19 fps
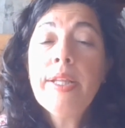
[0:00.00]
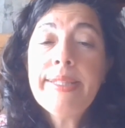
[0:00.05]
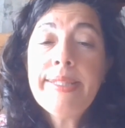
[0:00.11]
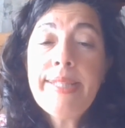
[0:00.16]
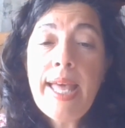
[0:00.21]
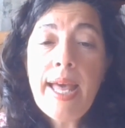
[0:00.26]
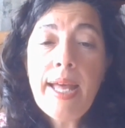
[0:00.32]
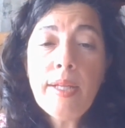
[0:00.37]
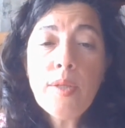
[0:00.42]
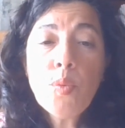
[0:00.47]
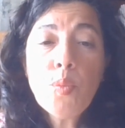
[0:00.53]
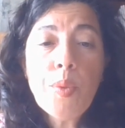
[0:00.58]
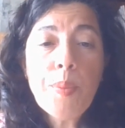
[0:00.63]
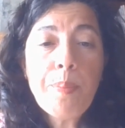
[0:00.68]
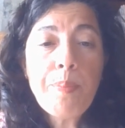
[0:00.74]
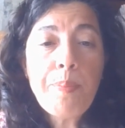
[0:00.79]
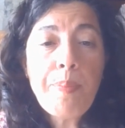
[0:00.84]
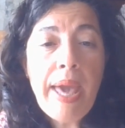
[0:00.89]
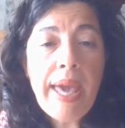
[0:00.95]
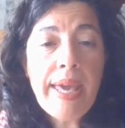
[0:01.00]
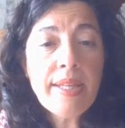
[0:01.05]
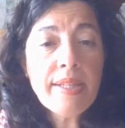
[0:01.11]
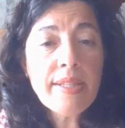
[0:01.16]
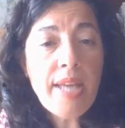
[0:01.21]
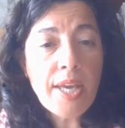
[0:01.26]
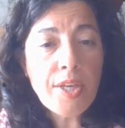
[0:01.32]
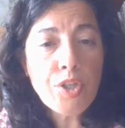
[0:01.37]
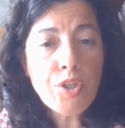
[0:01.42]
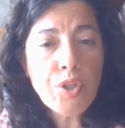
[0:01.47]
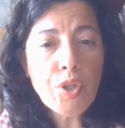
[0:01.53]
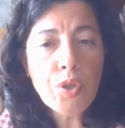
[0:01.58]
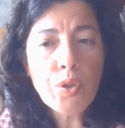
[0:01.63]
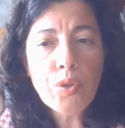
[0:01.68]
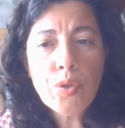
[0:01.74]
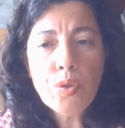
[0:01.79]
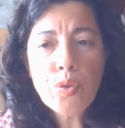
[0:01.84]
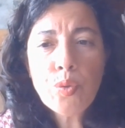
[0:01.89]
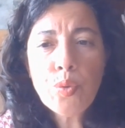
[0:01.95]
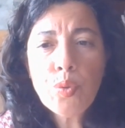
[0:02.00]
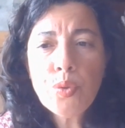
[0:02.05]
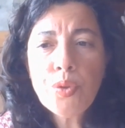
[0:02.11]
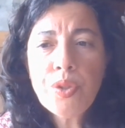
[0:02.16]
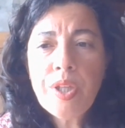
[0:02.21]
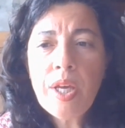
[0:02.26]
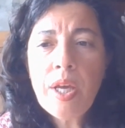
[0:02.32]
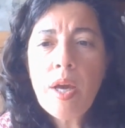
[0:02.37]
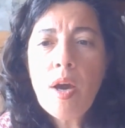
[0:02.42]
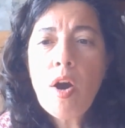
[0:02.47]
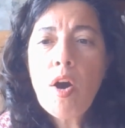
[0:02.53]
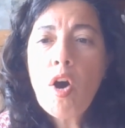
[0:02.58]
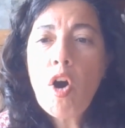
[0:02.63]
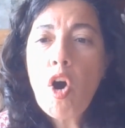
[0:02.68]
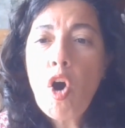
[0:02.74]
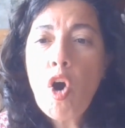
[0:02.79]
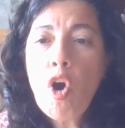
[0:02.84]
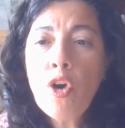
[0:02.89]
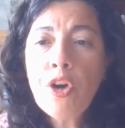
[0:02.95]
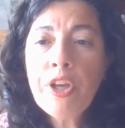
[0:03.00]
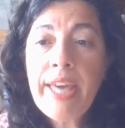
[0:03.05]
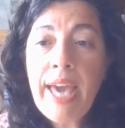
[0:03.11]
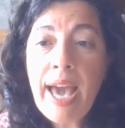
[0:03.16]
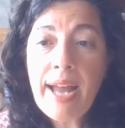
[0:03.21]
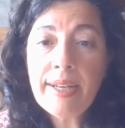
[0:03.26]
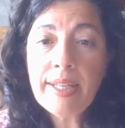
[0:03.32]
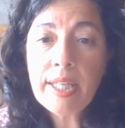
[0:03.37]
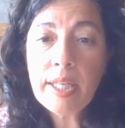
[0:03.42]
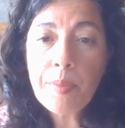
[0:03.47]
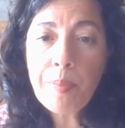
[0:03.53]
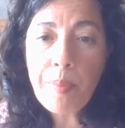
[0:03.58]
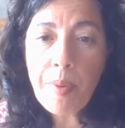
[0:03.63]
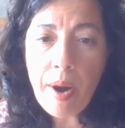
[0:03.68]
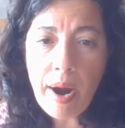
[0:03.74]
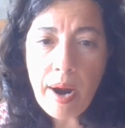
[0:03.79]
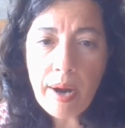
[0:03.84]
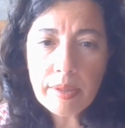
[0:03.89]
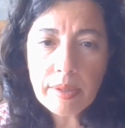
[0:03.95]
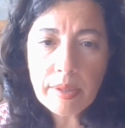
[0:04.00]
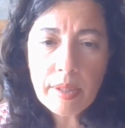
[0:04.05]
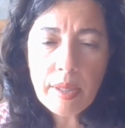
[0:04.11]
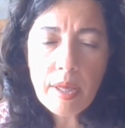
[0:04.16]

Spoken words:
Then we pay attention to the organic part.